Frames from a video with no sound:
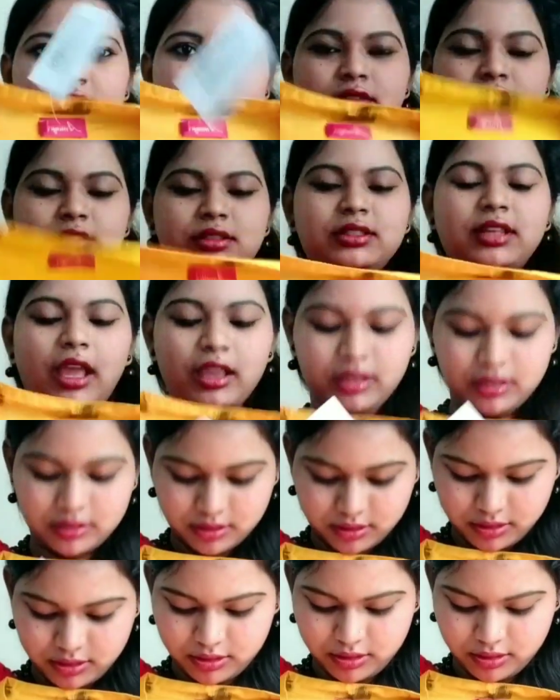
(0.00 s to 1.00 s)

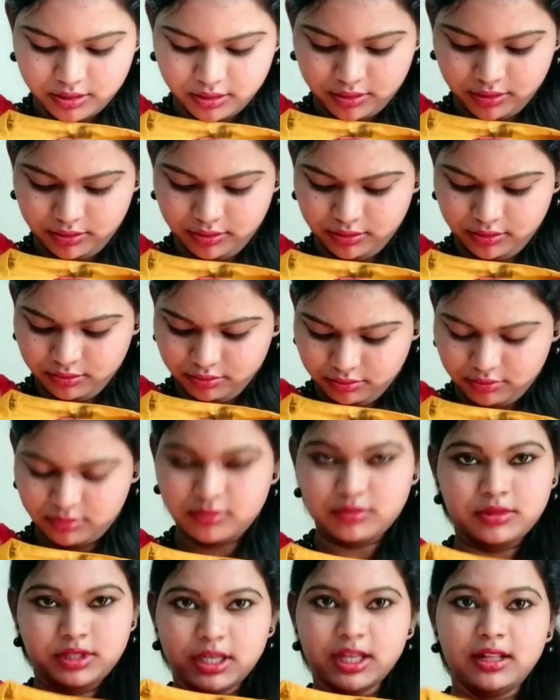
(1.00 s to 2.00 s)
Size is
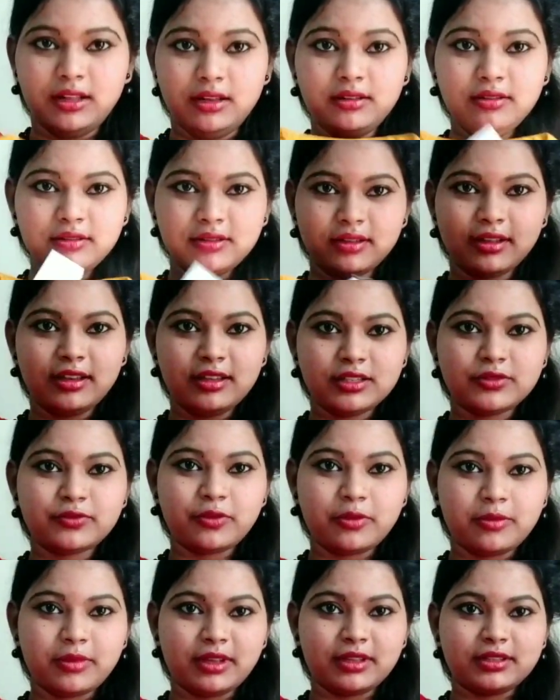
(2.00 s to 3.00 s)
L. L is for my